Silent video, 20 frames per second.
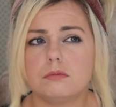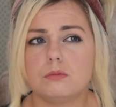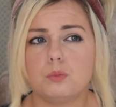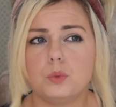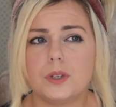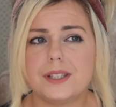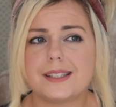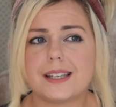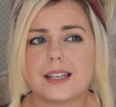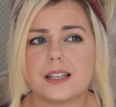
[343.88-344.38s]

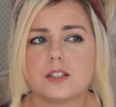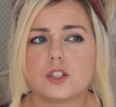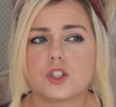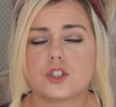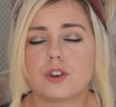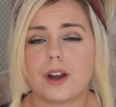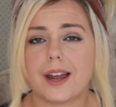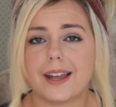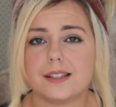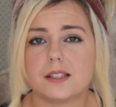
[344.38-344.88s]
we did
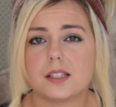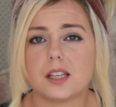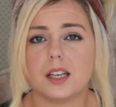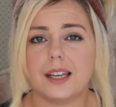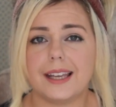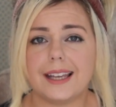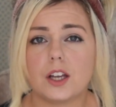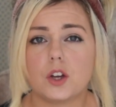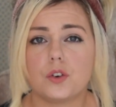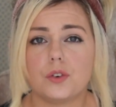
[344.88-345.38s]
try
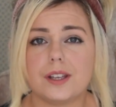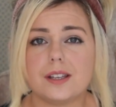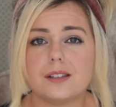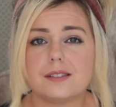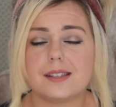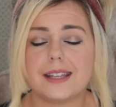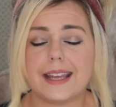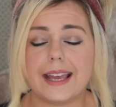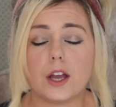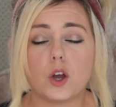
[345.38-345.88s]
to increase
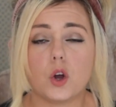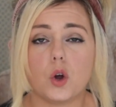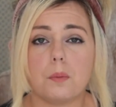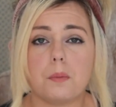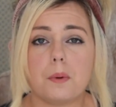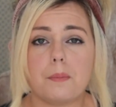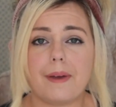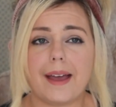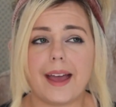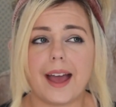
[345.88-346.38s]
the income
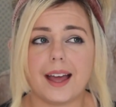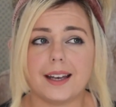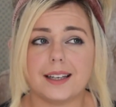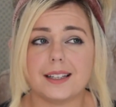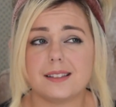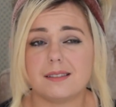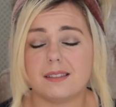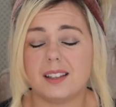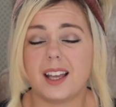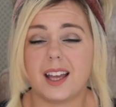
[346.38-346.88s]
a bit, and
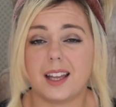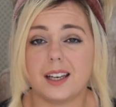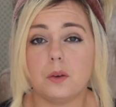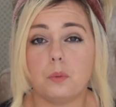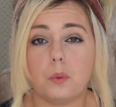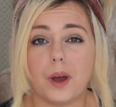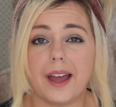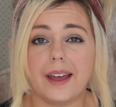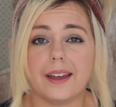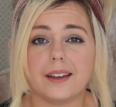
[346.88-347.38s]
it
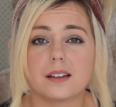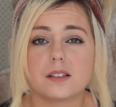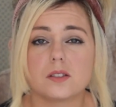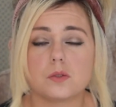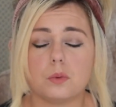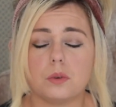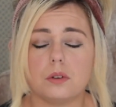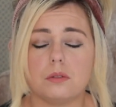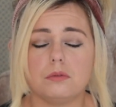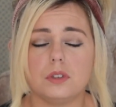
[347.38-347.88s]

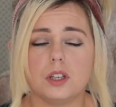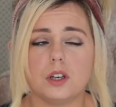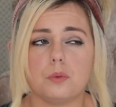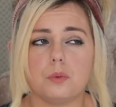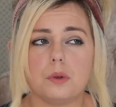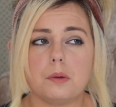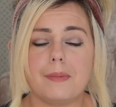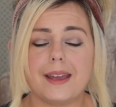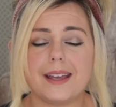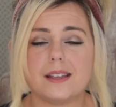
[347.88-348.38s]
worked.
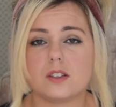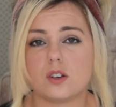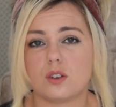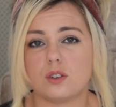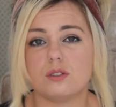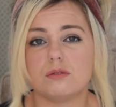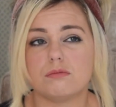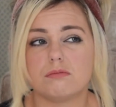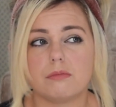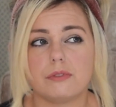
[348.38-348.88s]
We made a
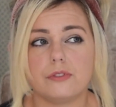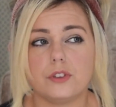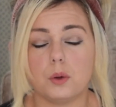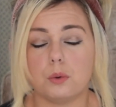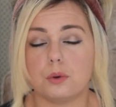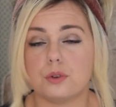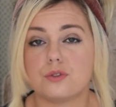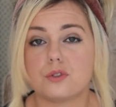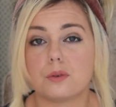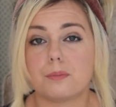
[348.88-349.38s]
good few
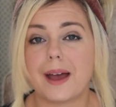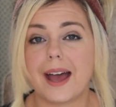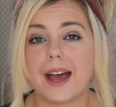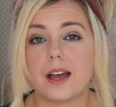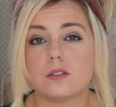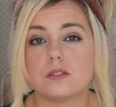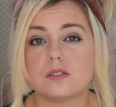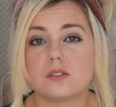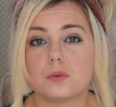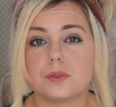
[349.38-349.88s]

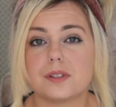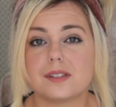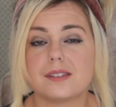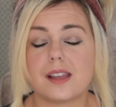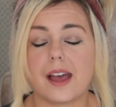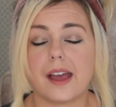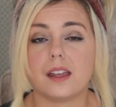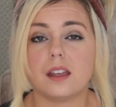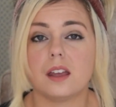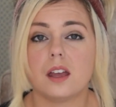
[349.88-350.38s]
£100, I would
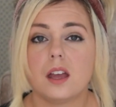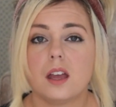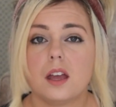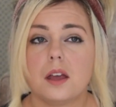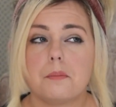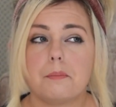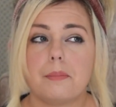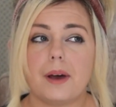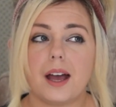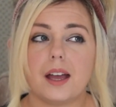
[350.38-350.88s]
say,
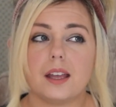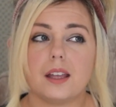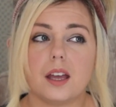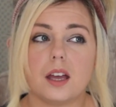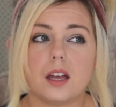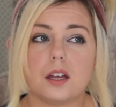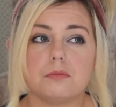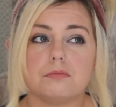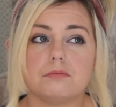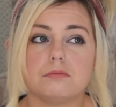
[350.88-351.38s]
by
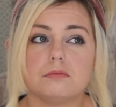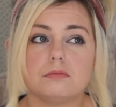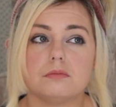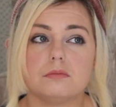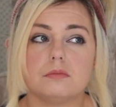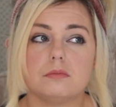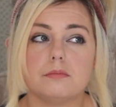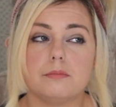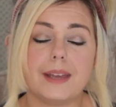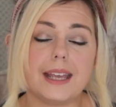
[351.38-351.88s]

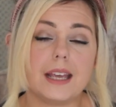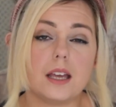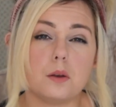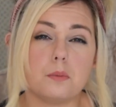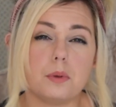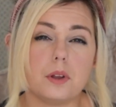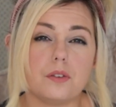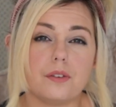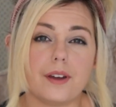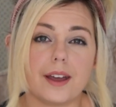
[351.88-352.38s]
making a
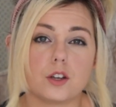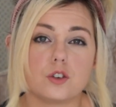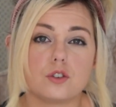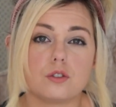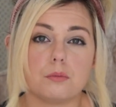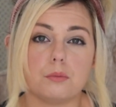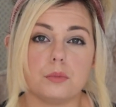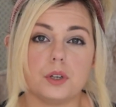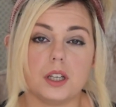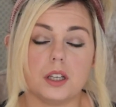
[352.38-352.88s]
bit of
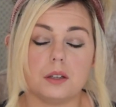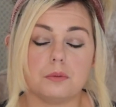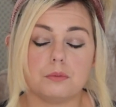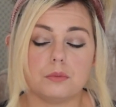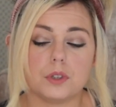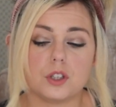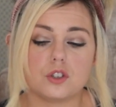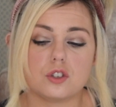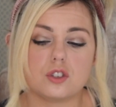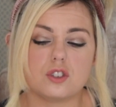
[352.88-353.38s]
extra money,
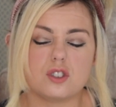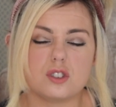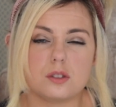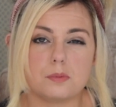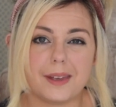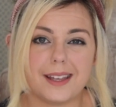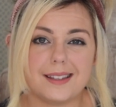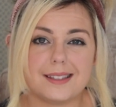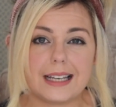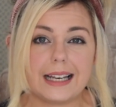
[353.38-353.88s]
which just
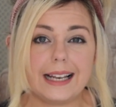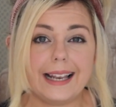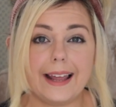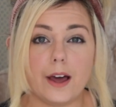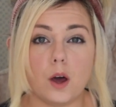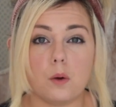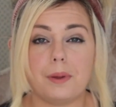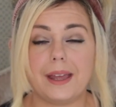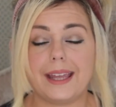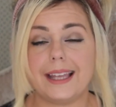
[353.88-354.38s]
made it a
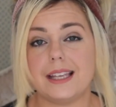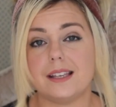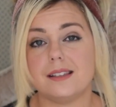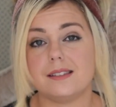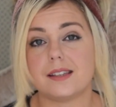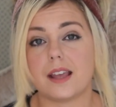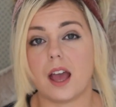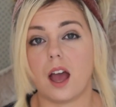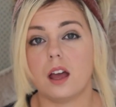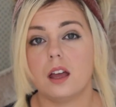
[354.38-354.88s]
little bit
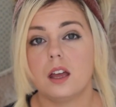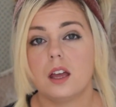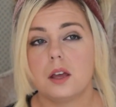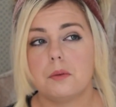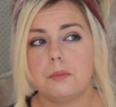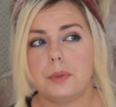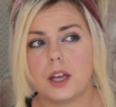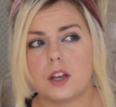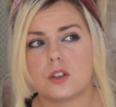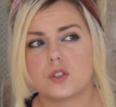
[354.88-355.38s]
easier
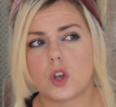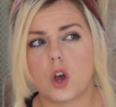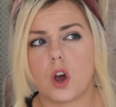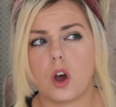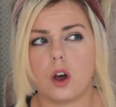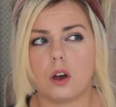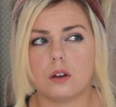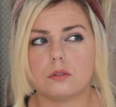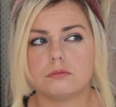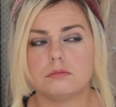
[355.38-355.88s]
because
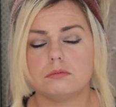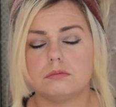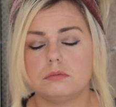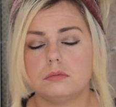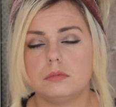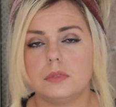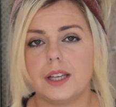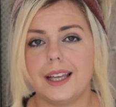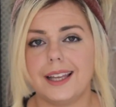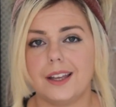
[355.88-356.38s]
our
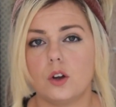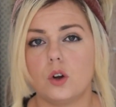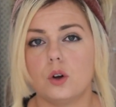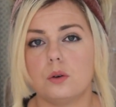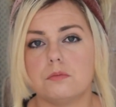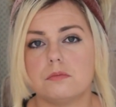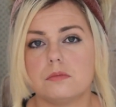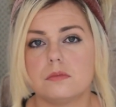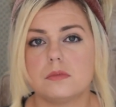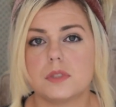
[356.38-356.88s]

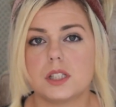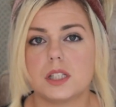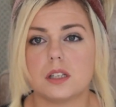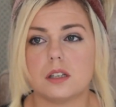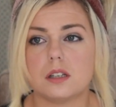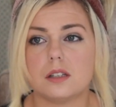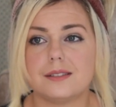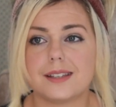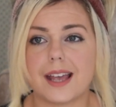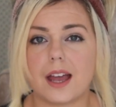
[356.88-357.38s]
income
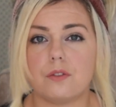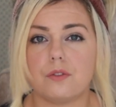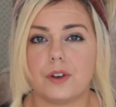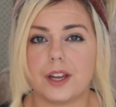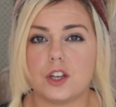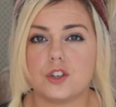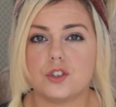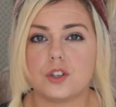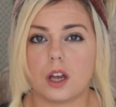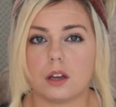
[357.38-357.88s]
to debt
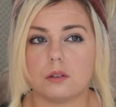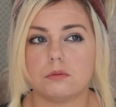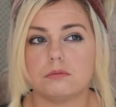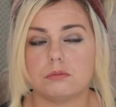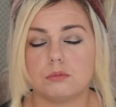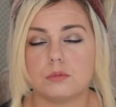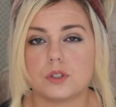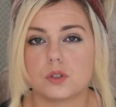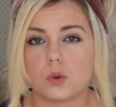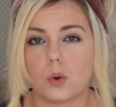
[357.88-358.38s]
ratio
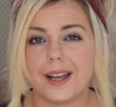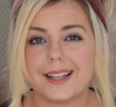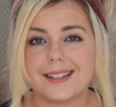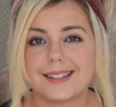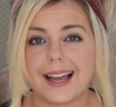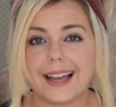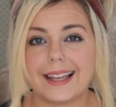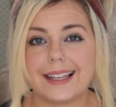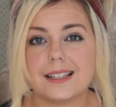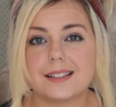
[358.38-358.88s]
was quite
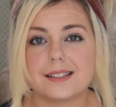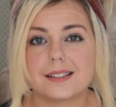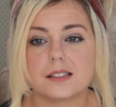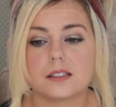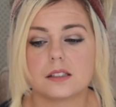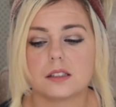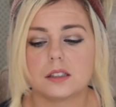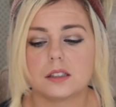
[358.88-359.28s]
tight.